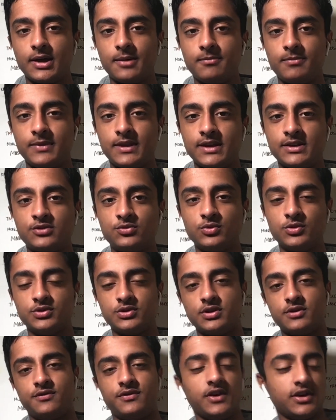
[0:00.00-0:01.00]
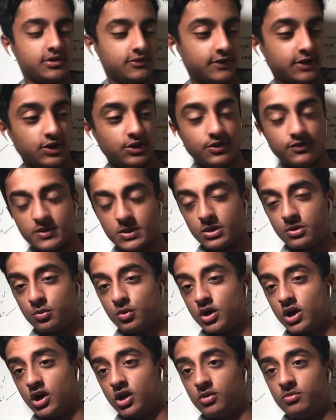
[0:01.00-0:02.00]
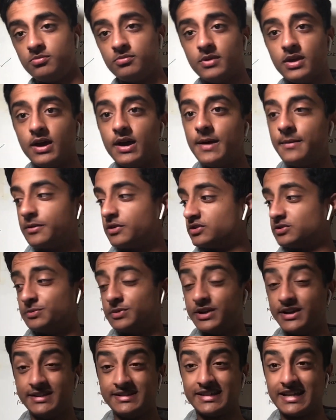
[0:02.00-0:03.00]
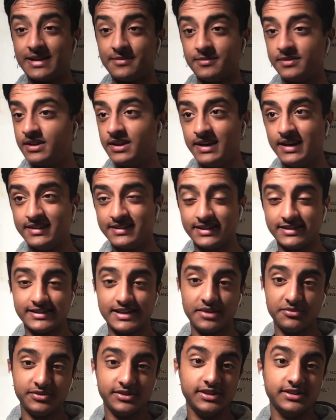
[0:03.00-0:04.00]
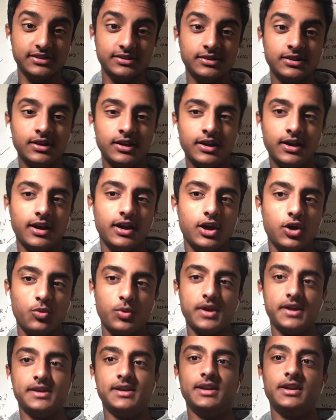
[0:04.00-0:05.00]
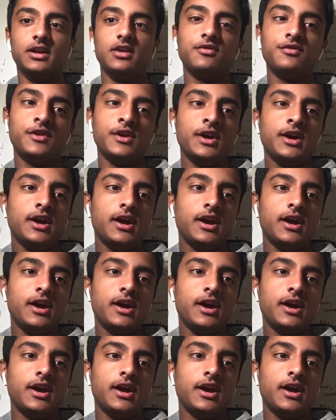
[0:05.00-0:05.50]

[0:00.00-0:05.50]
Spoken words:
This was the first video in a while because of my exam. It is exam season, weirdly enough.